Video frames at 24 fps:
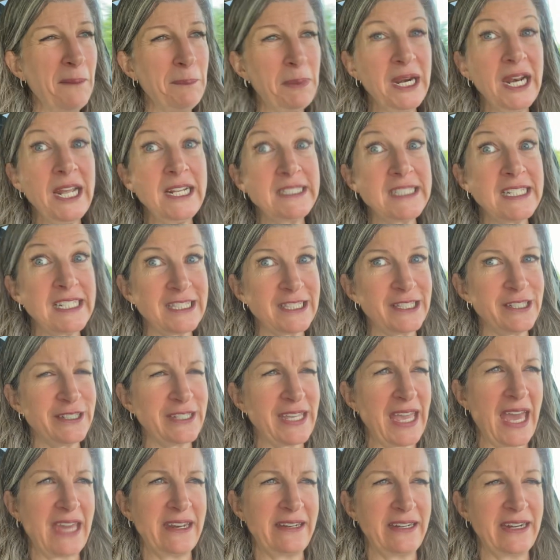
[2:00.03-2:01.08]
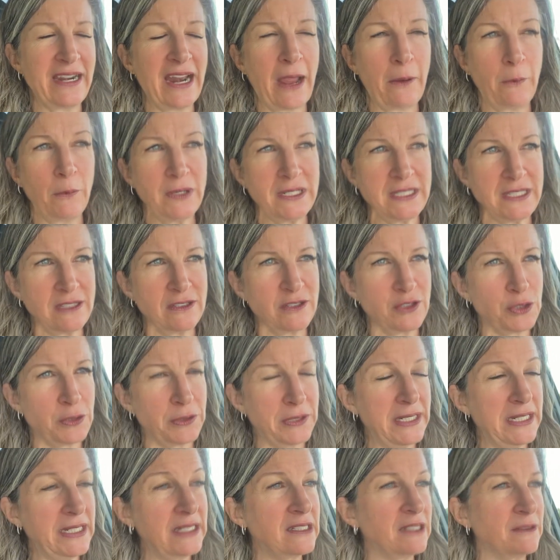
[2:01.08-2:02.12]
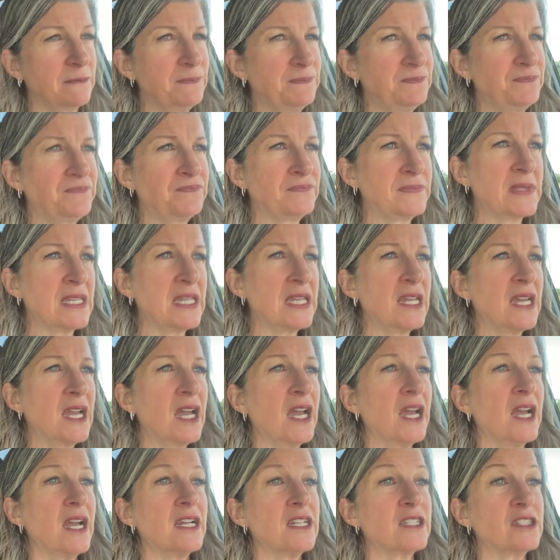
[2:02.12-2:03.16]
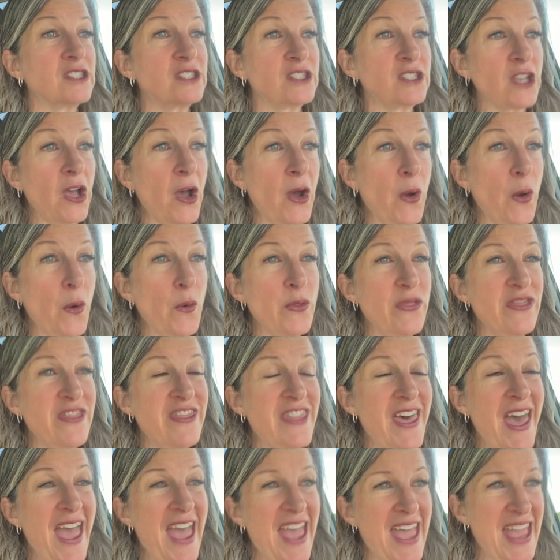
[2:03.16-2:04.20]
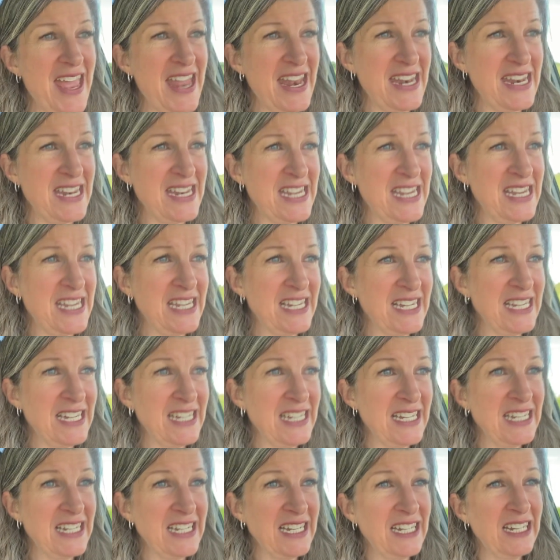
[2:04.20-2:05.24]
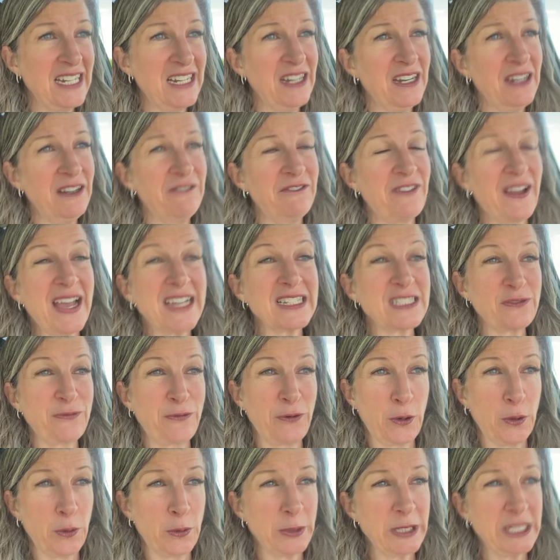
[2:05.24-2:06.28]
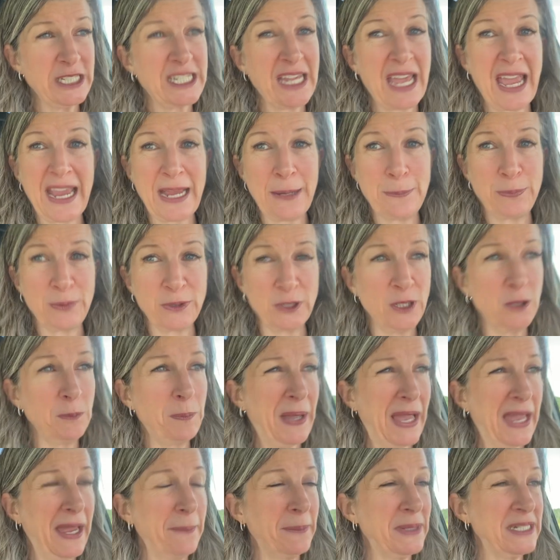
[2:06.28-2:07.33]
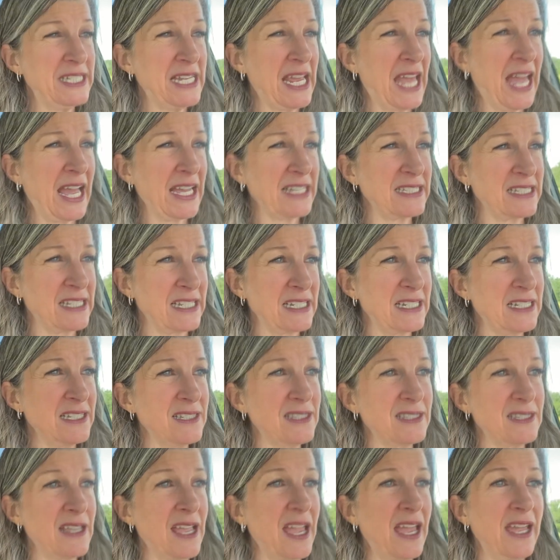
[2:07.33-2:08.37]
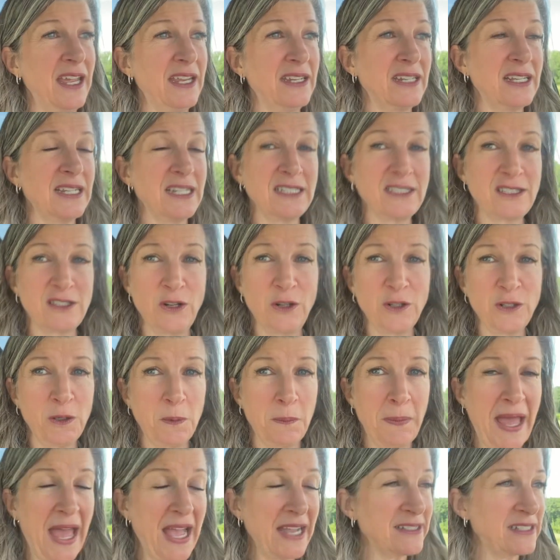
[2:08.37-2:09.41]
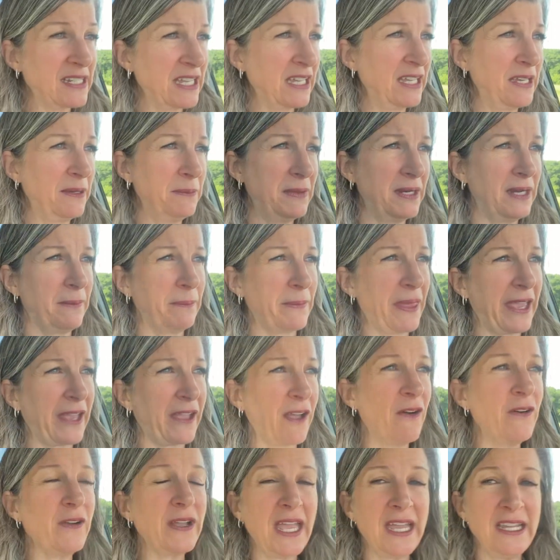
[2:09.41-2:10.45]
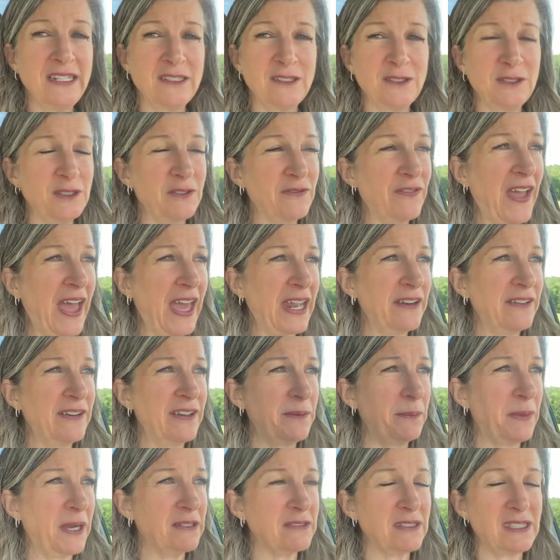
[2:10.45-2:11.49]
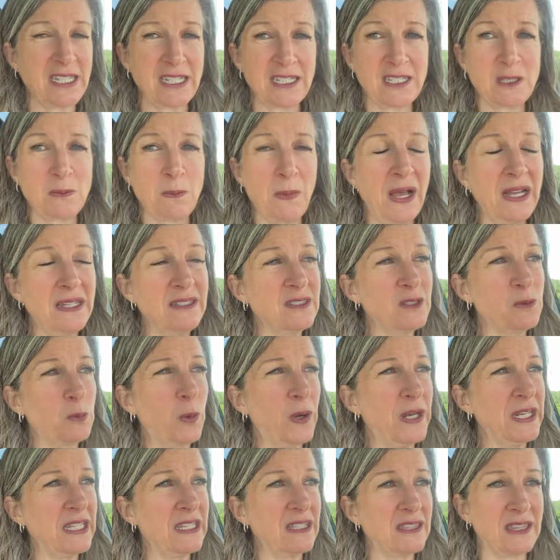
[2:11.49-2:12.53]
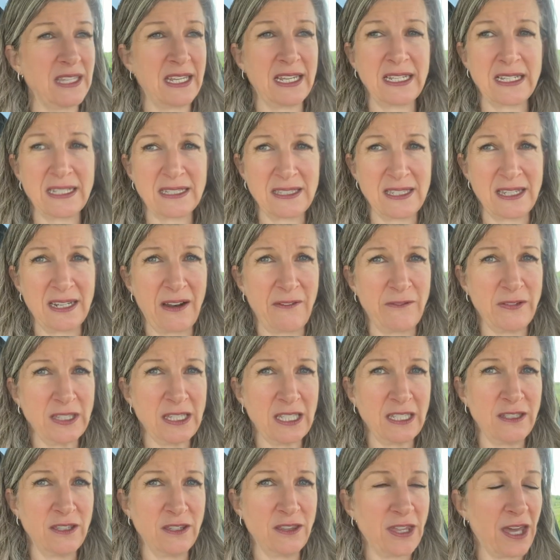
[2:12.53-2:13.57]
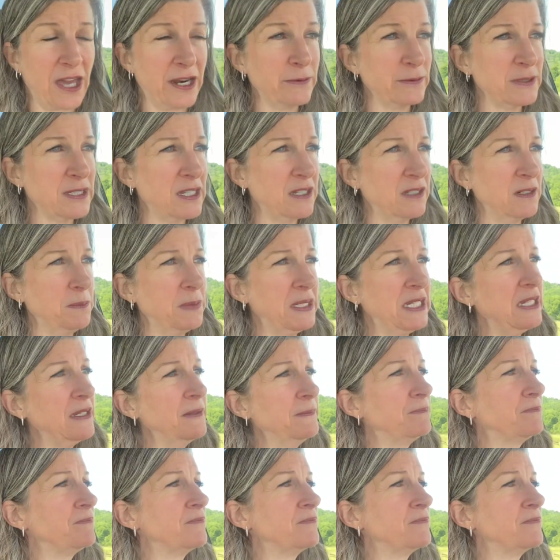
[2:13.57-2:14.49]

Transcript: But I did look at it and I was intrigued. So then Fast forward to April, pay my taxes, and I circle back to him and I'm like, okay, dude, you've had it about six months. What do you think? Is it everything you thought it was going to be?